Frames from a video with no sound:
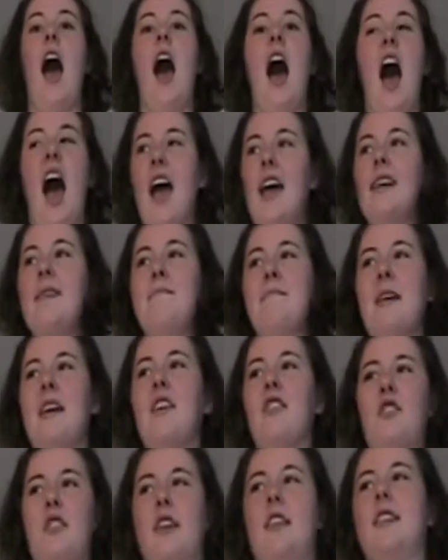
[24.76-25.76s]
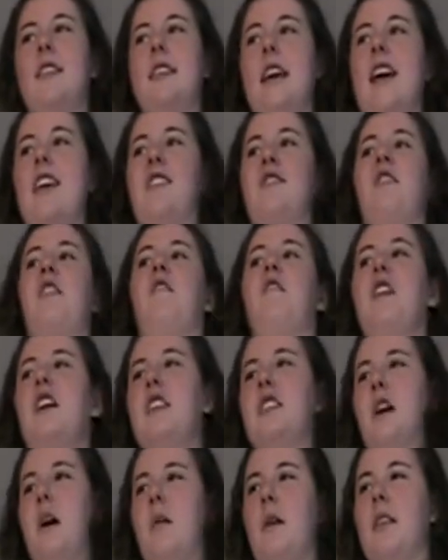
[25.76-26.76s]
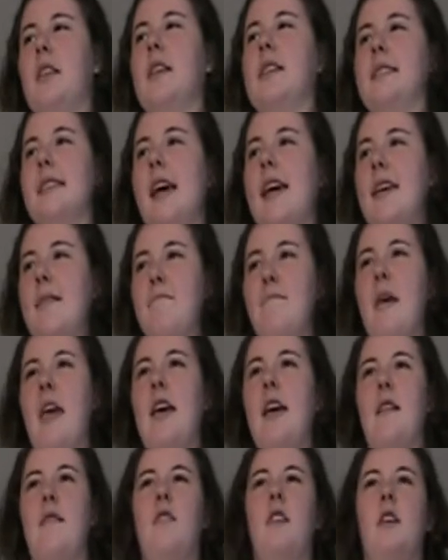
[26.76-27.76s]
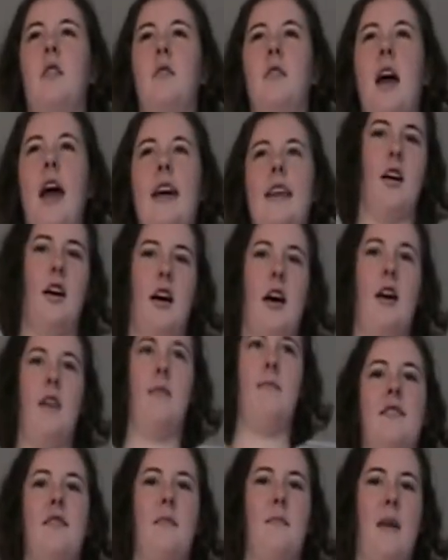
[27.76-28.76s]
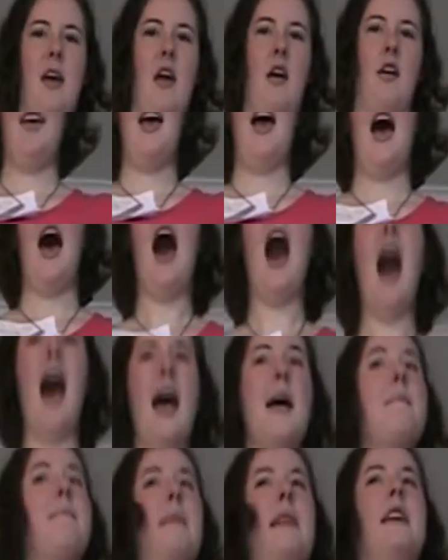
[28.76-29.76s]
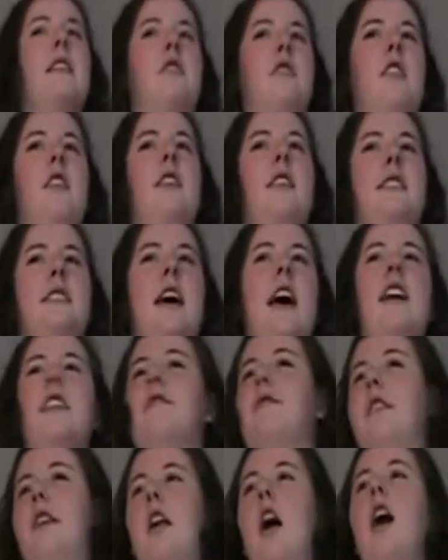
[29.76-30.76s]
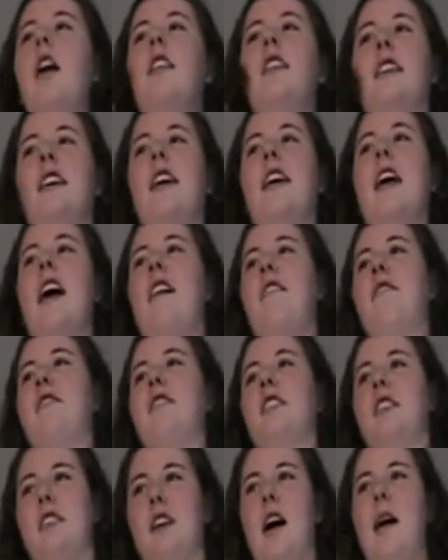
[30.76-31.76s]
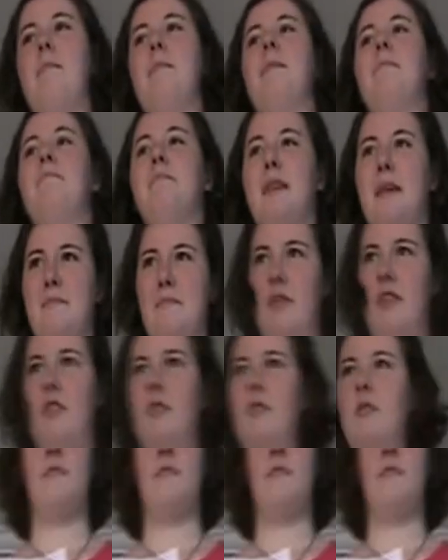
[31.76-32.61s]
I am being criticized for vetoing the second bank of the United States of America. I'm being criticized for not looking out for the common people.